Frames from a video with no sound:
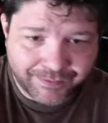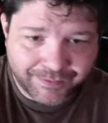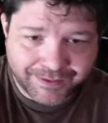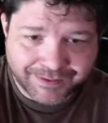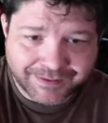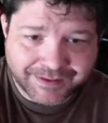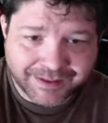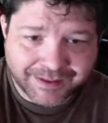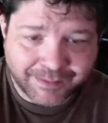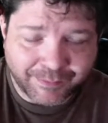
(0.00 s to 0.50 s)

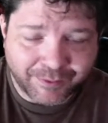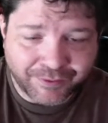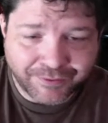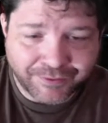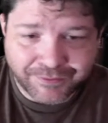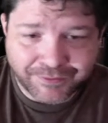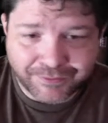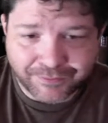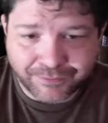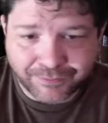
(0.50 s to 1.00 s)
is similar
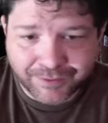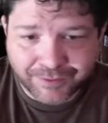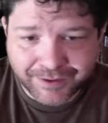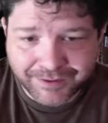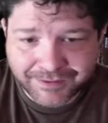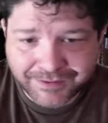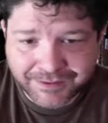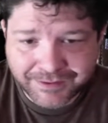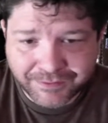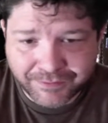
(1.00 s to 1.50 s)
to
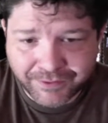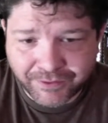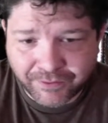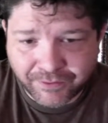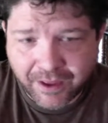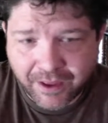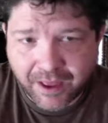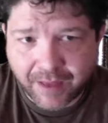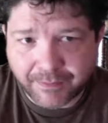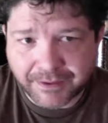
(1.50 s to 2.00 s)
serial
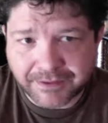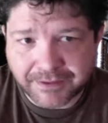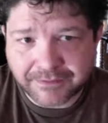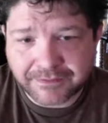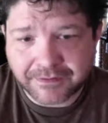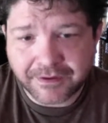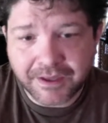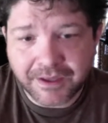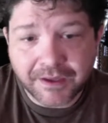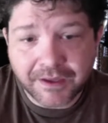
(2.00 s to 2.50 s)
comics.